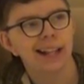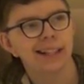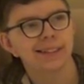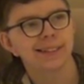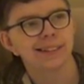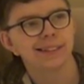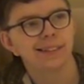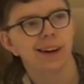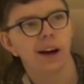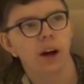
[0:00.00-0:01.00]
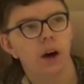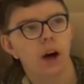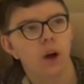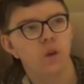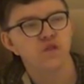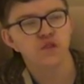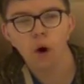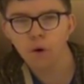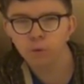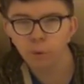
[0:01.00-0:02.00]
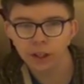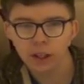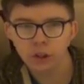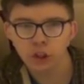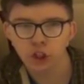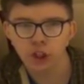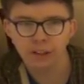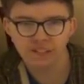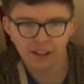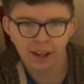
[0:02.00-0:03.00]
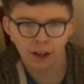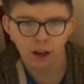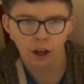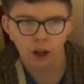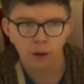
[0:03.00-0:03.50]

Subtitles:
it's sort of weird that she's in it,